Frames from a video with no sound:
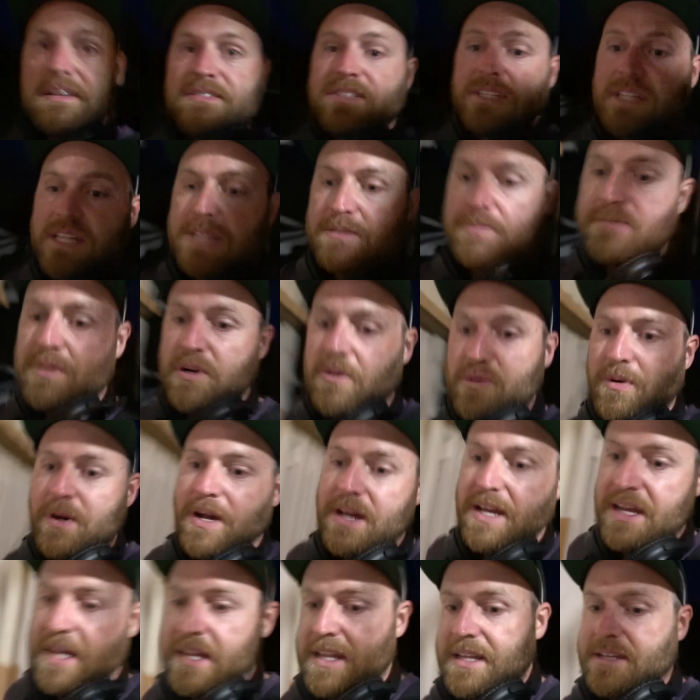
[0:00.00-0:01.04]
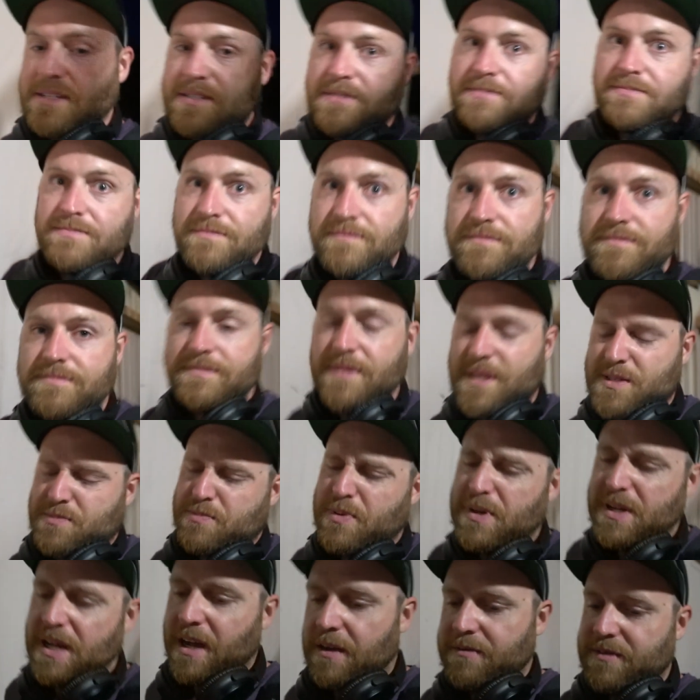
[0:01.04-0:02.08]
have to let them know where I hid it. That's
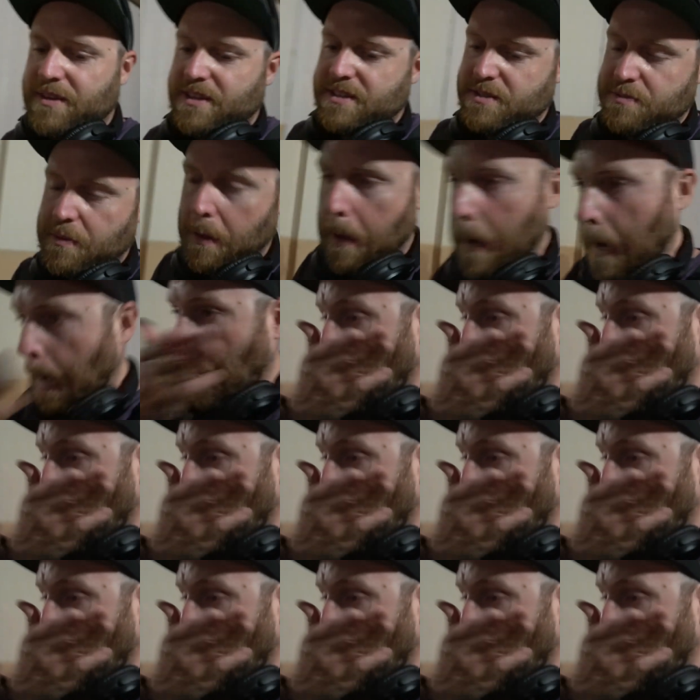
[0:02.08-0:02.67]
pretty obvious, but